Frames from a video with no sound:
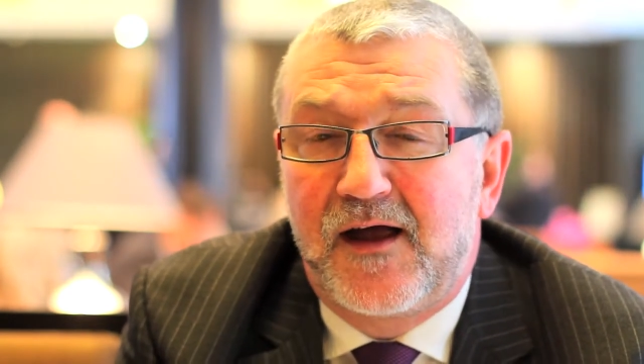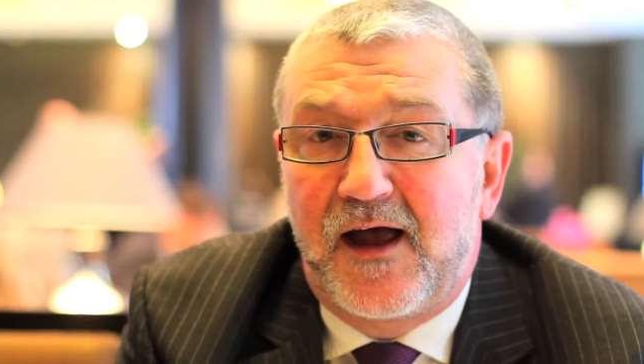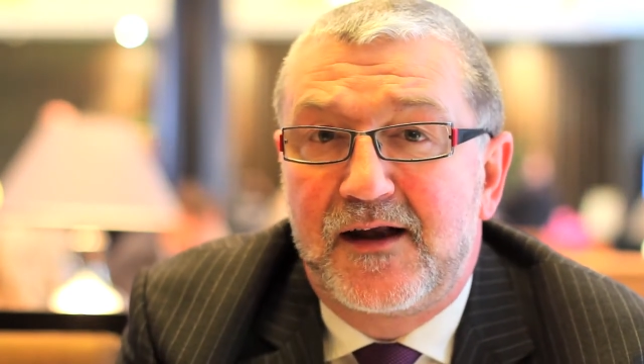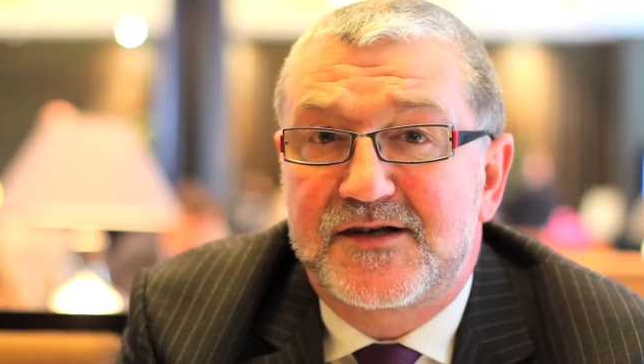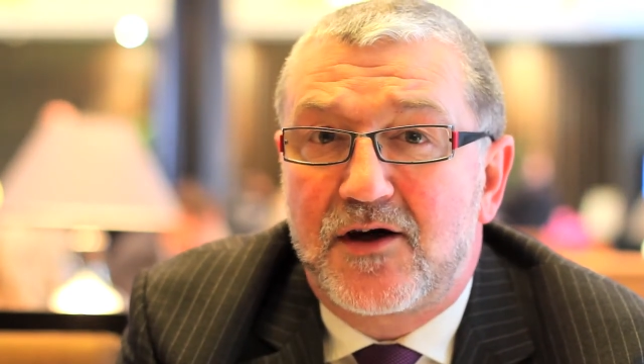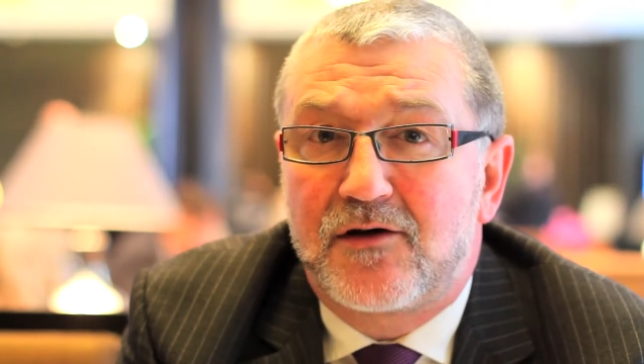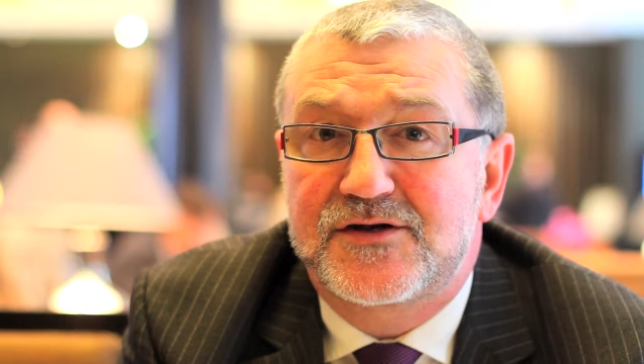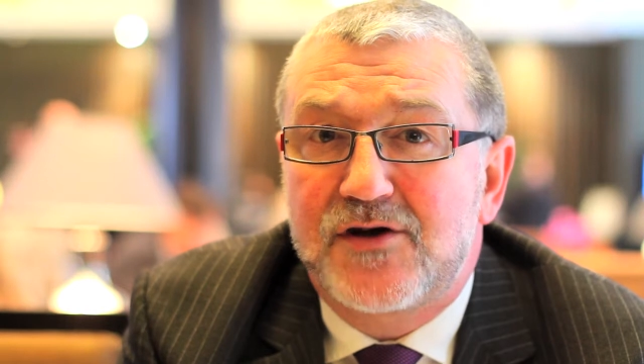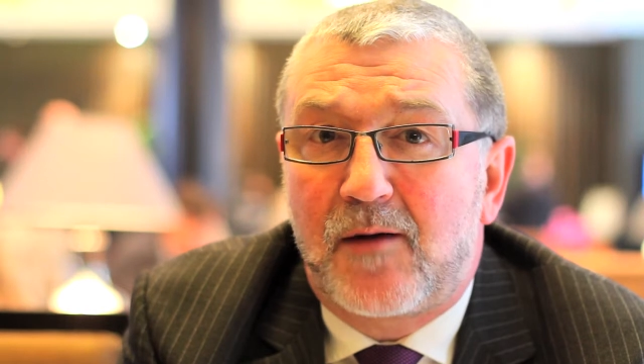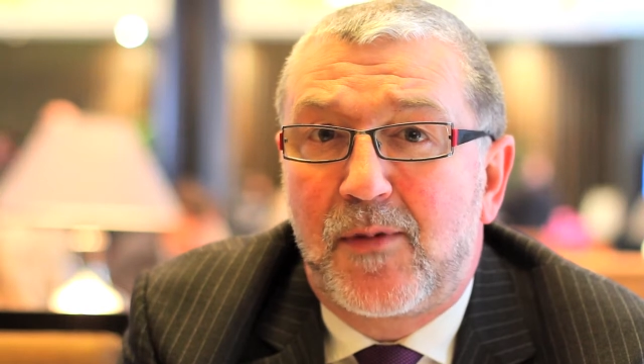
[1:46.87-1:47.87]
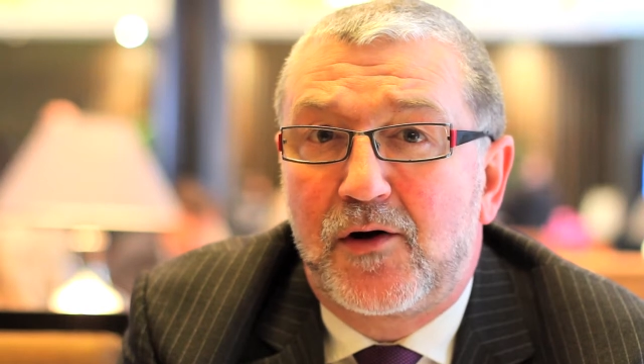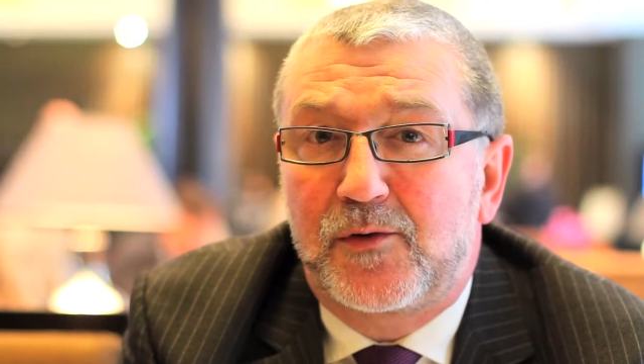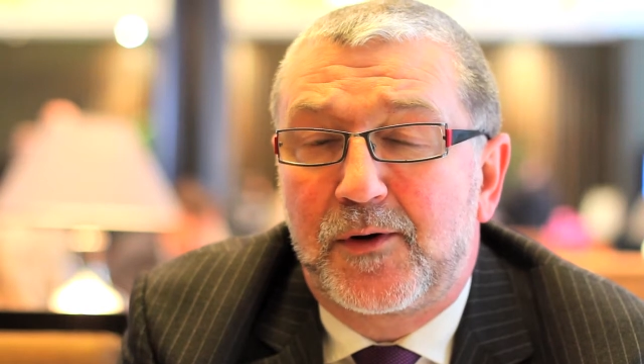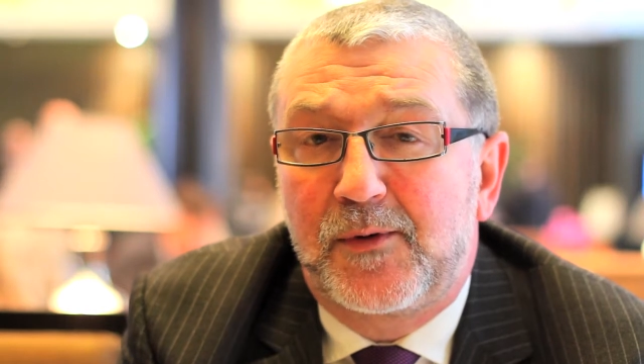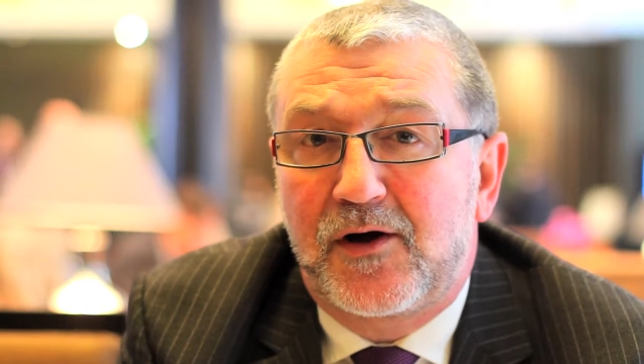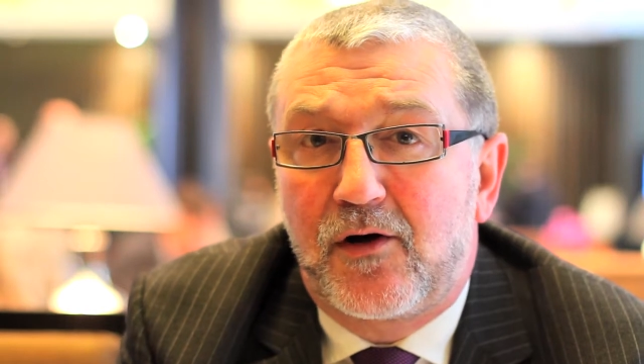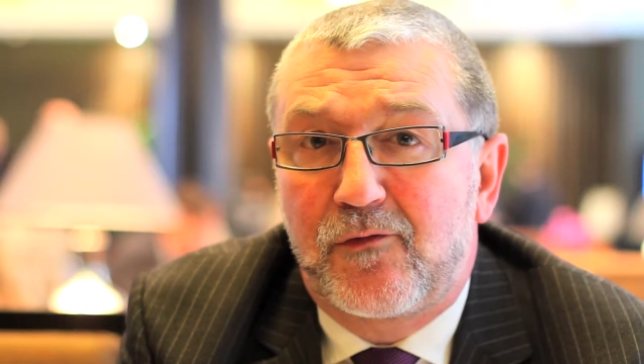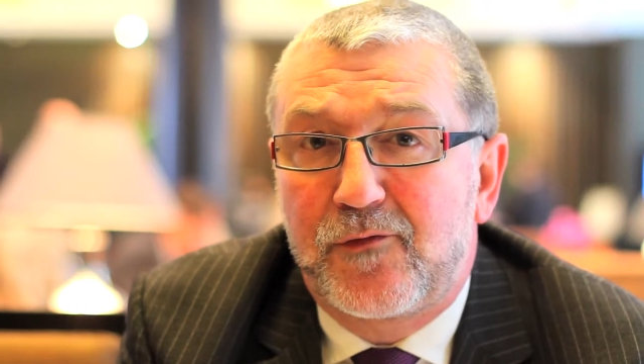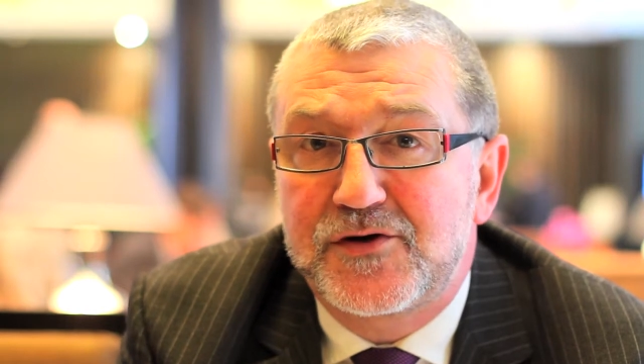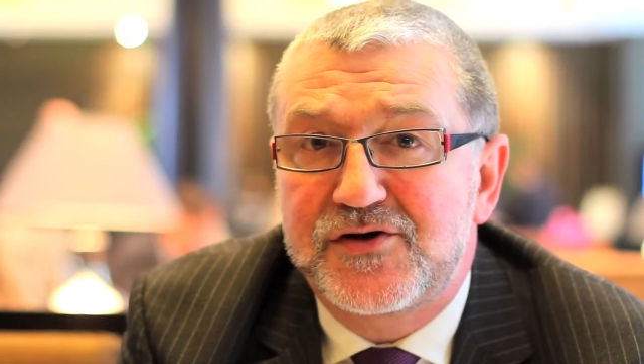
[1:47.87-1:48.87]
And it's also about what we call
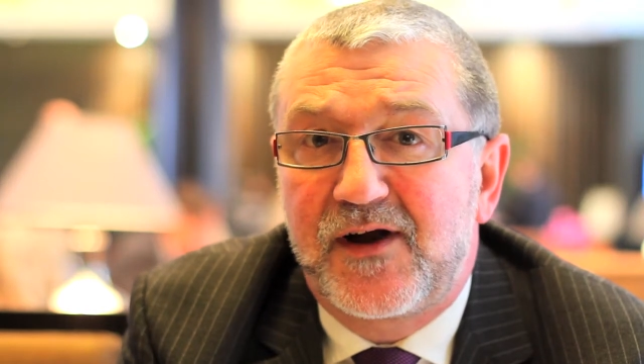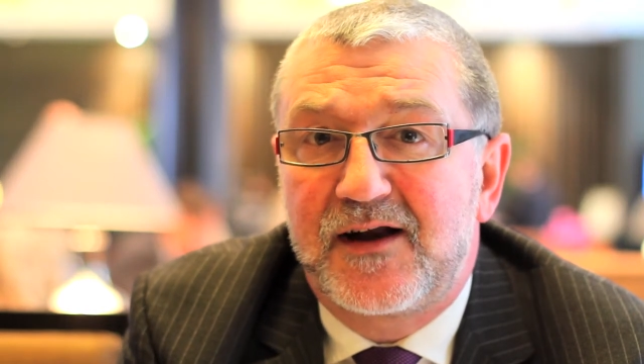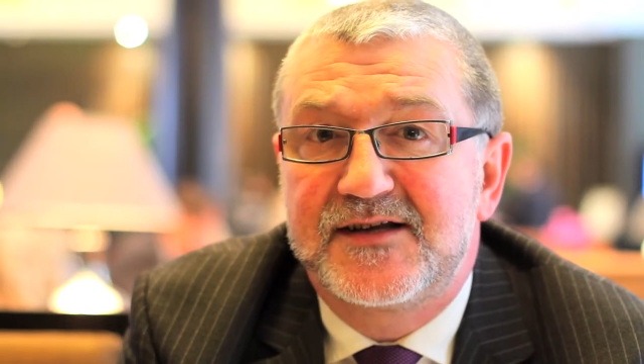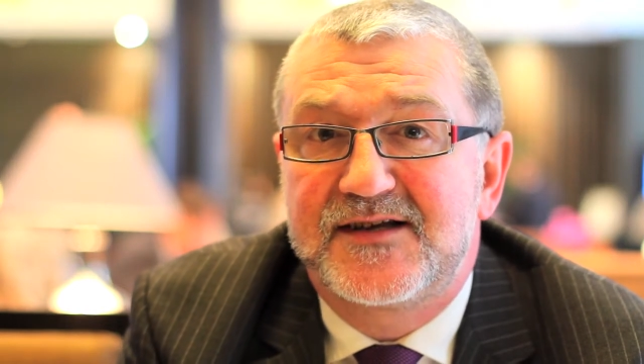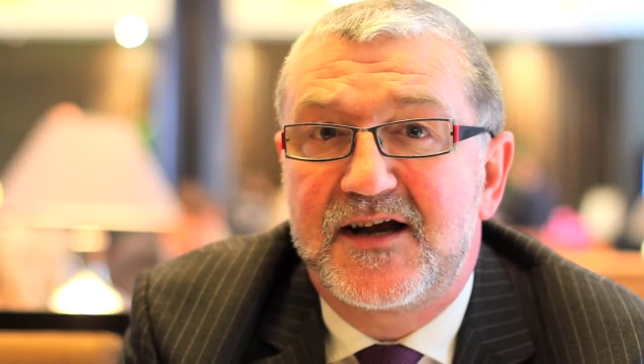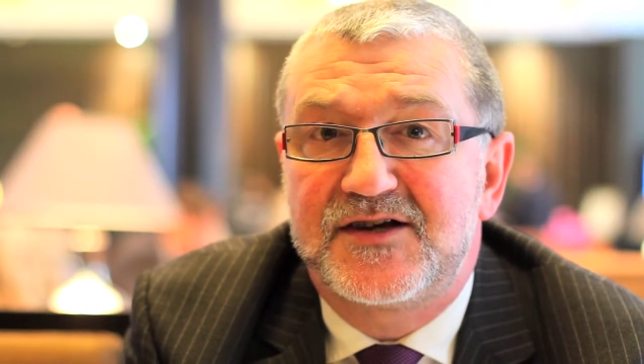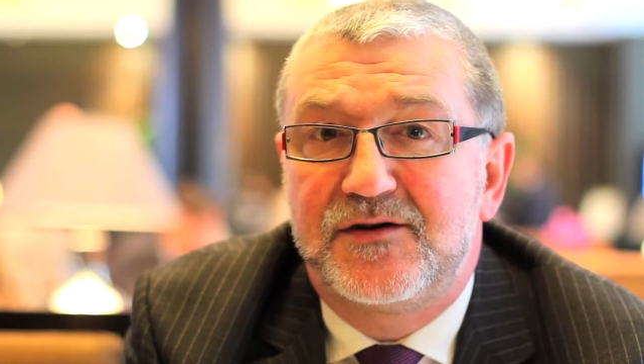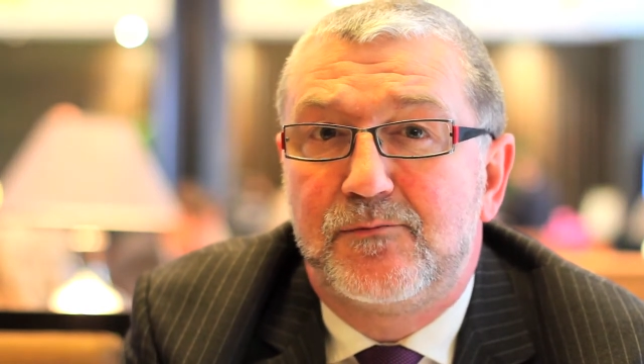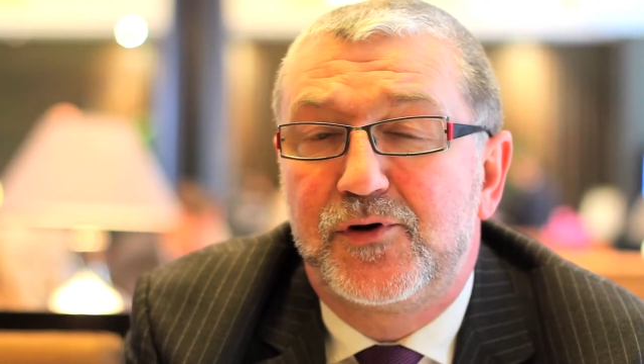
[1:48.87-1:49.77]
functionalization,